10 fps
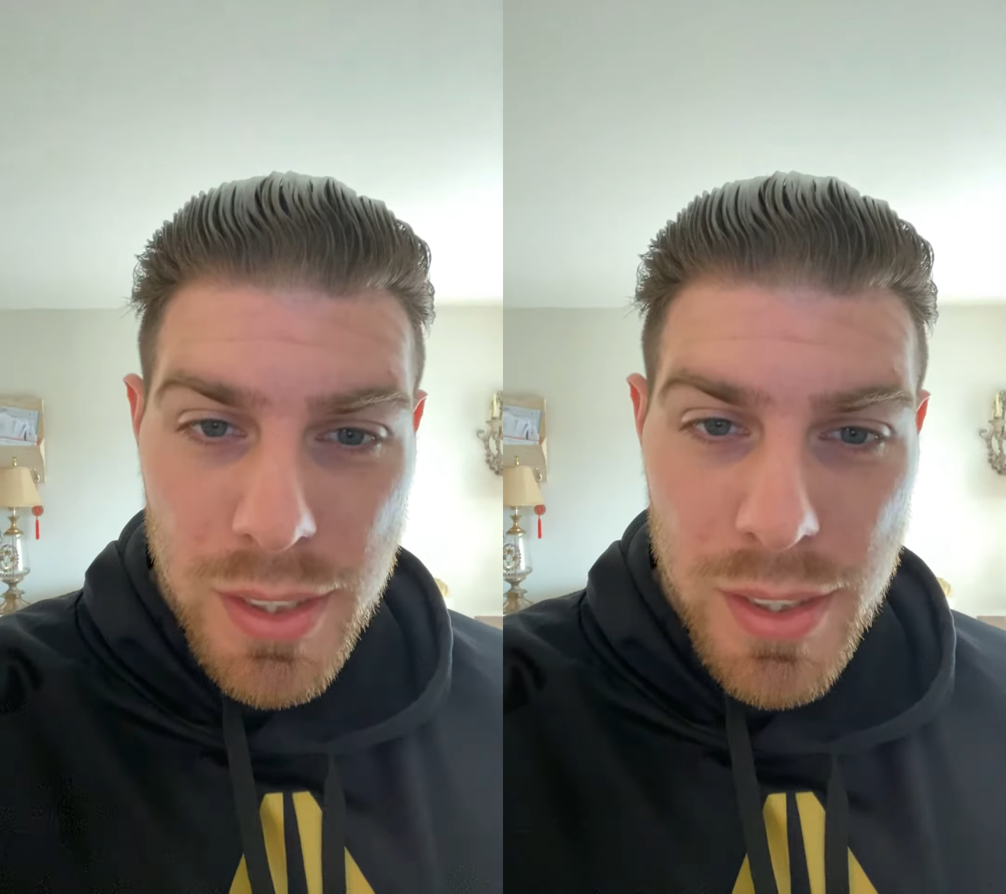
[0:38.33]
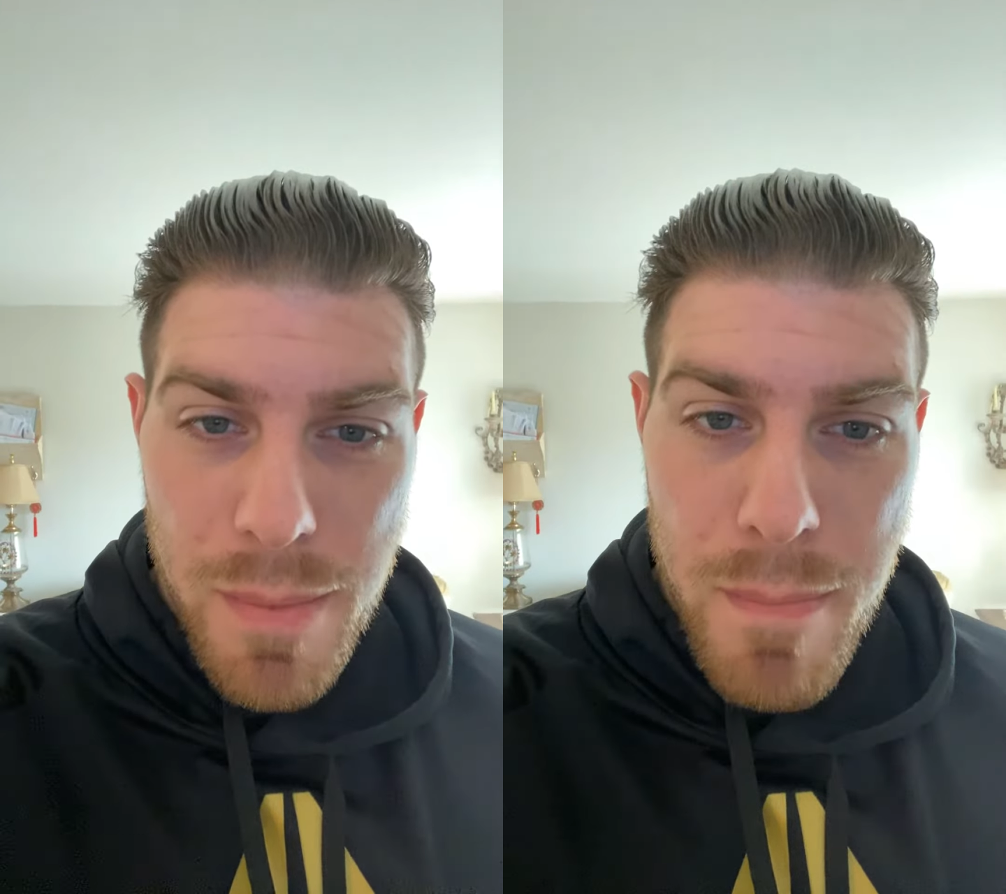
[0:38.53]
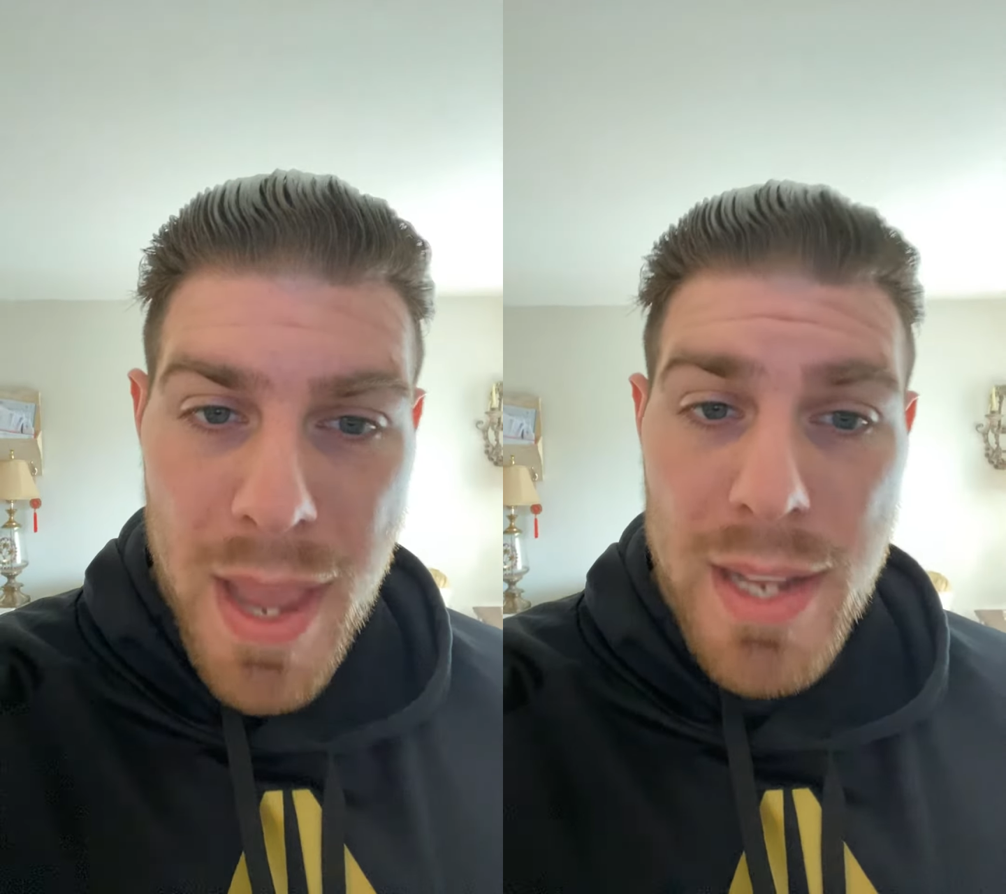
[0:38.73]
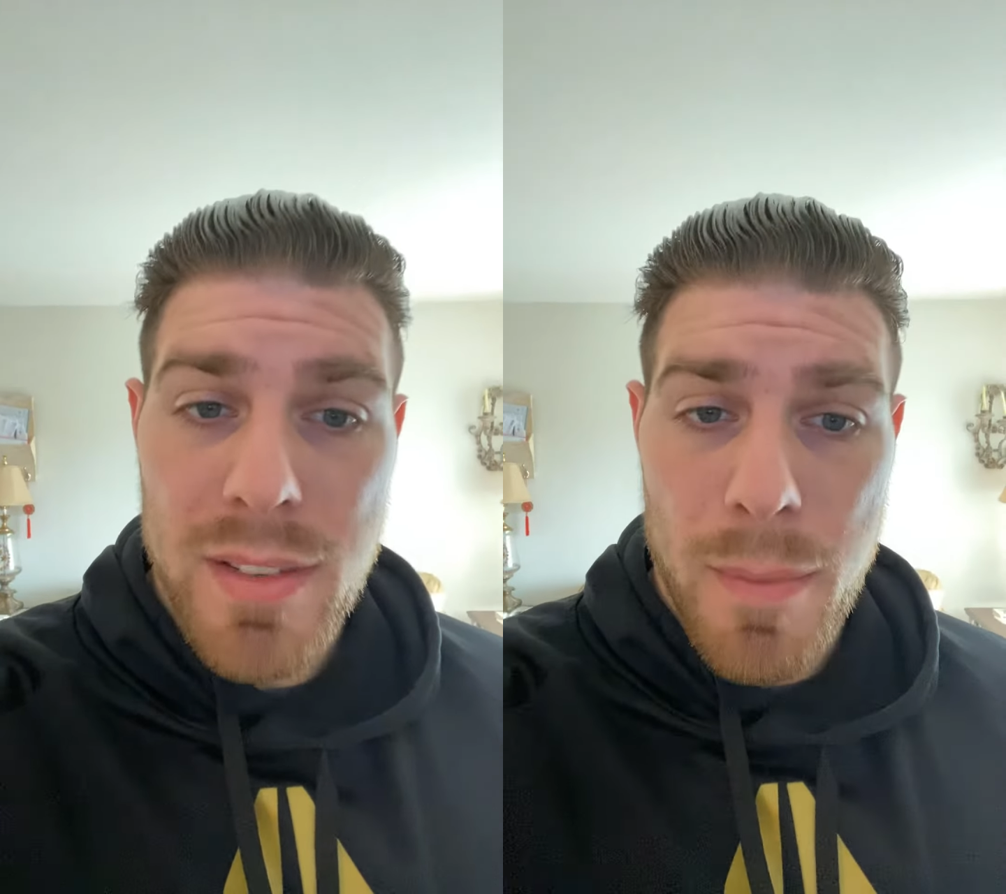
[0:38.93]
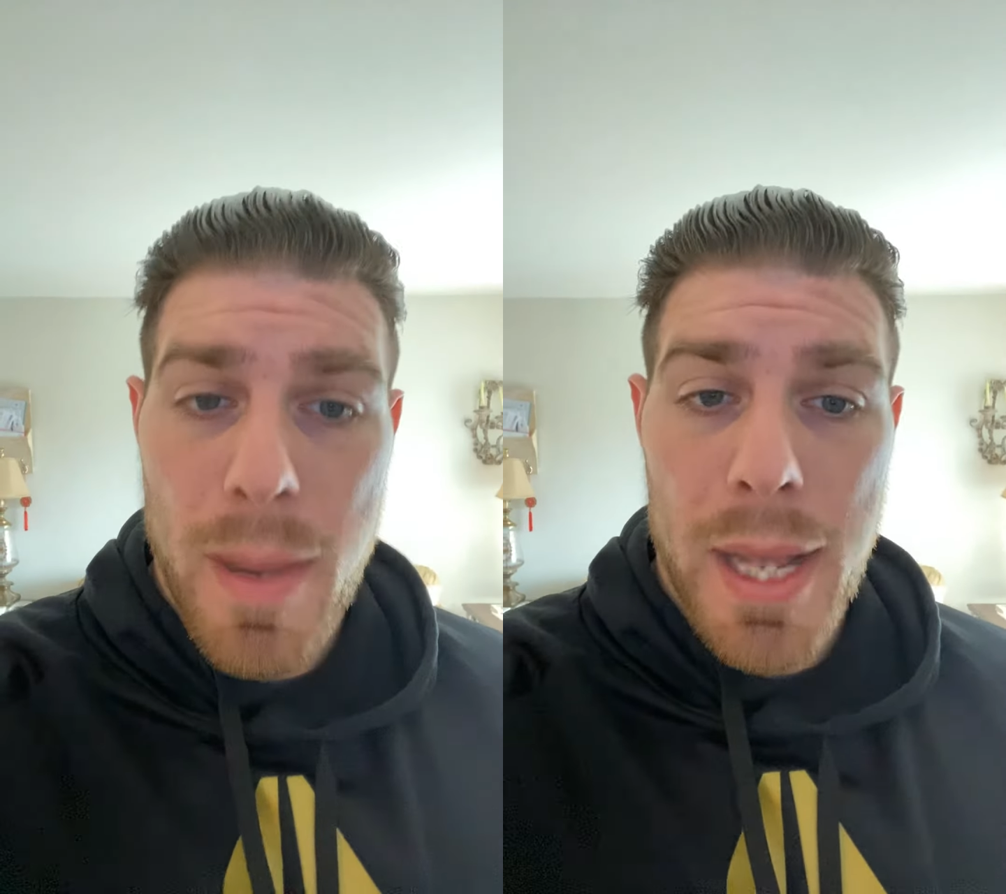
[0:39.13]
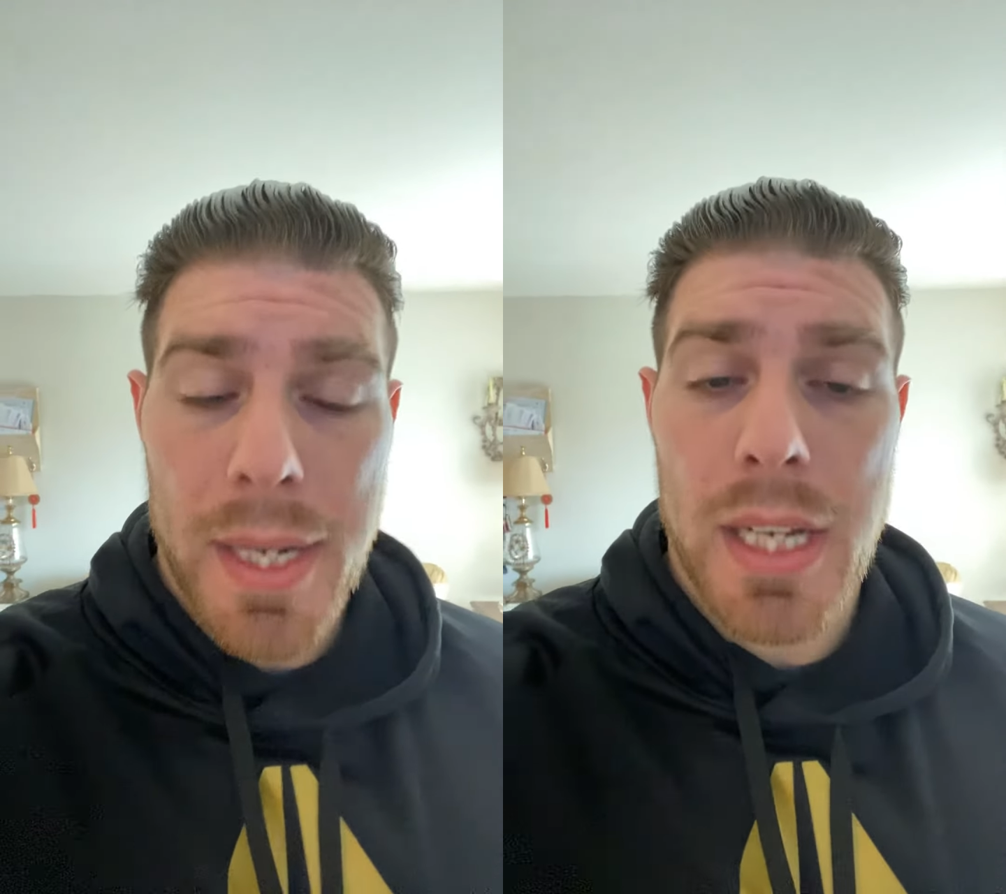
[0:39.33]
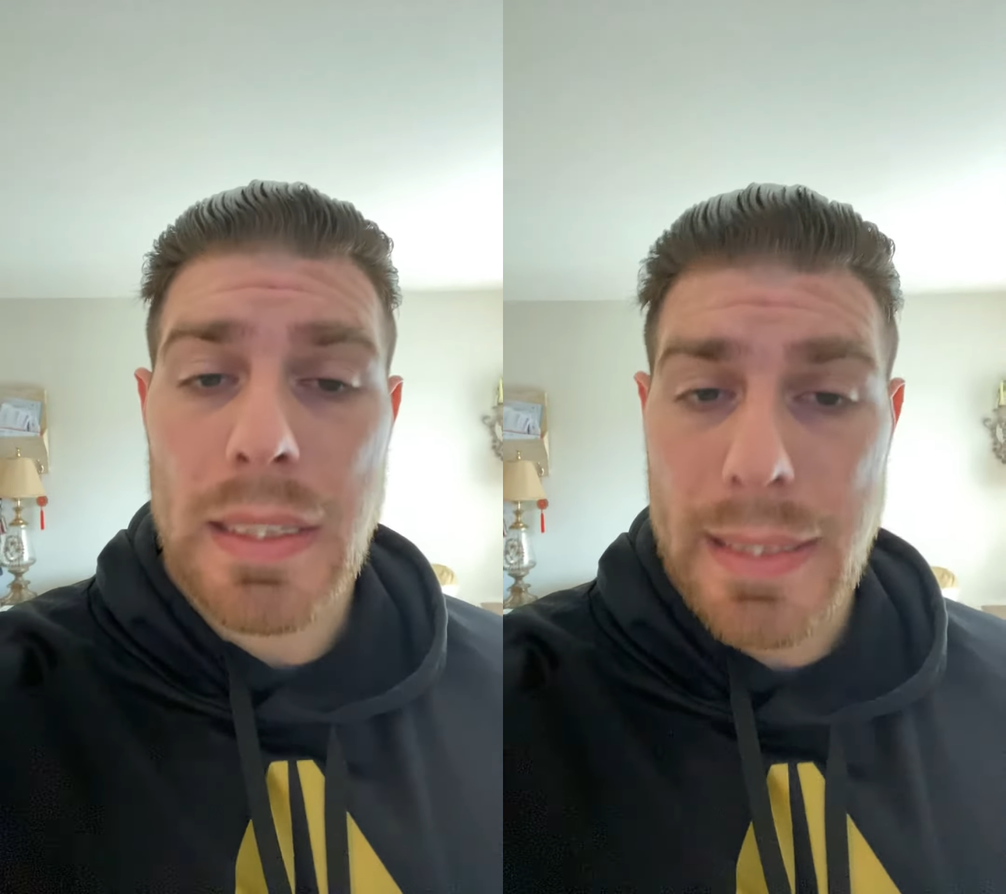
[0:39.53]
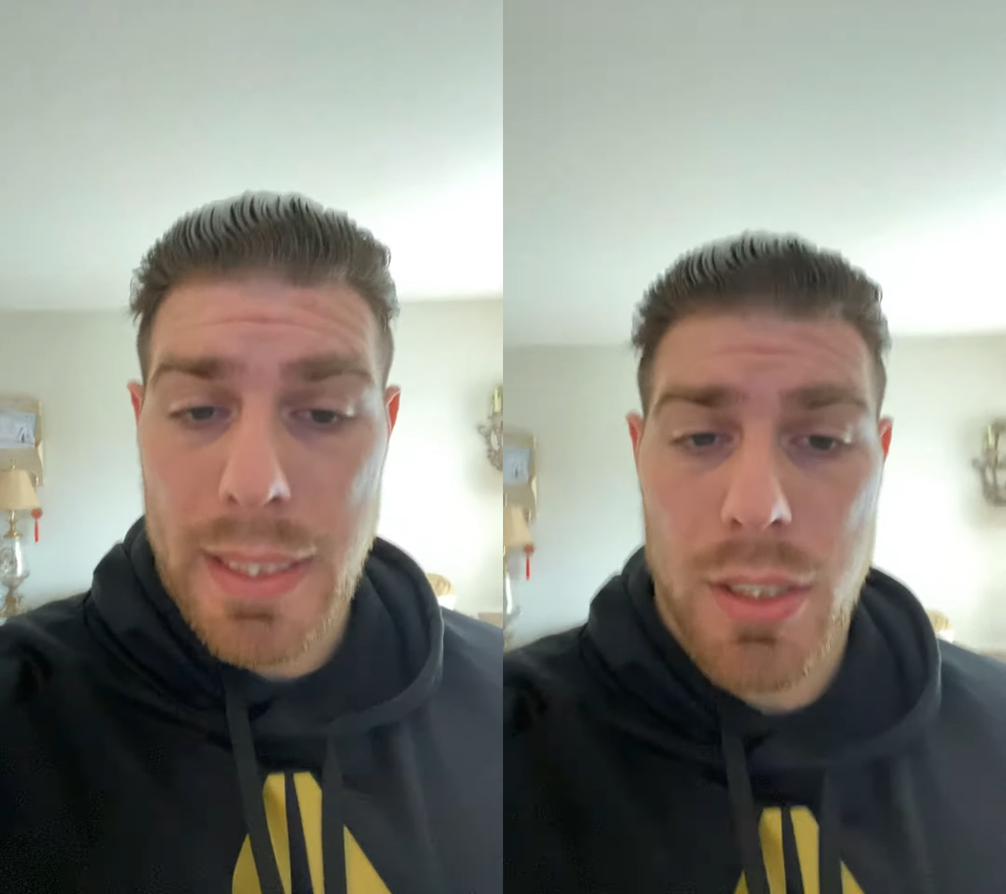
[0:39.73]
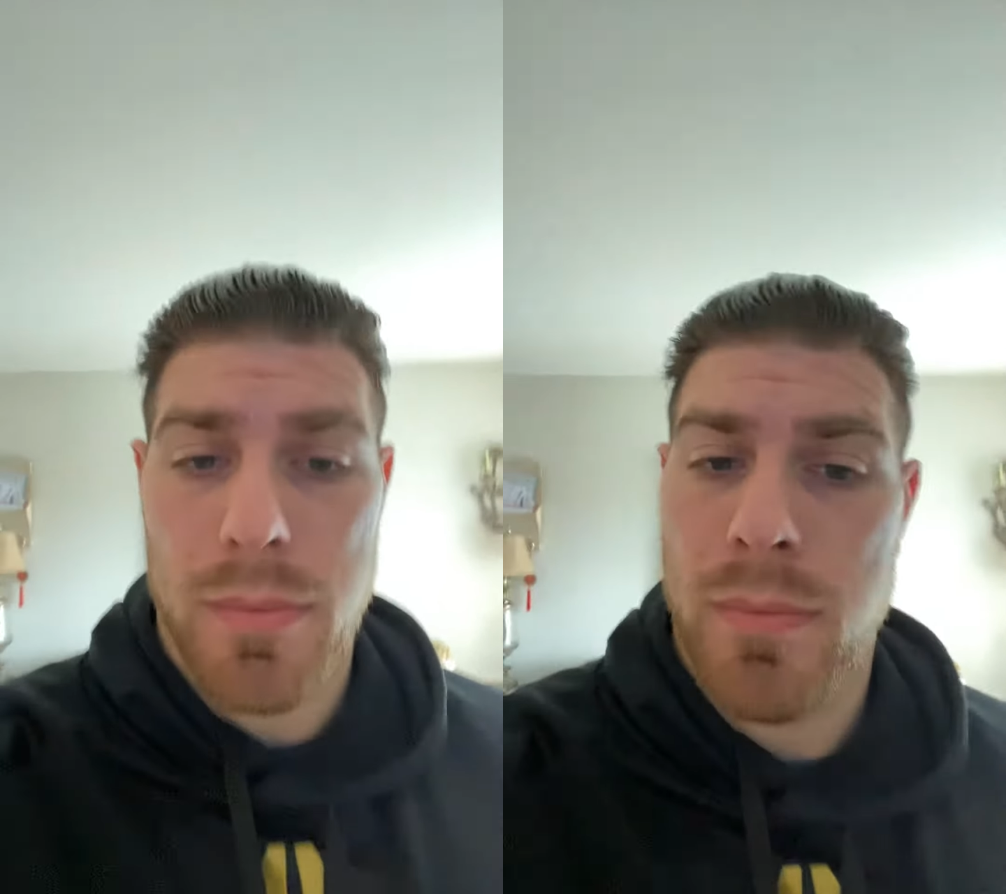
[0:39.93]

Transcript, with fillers: make somebody a leader.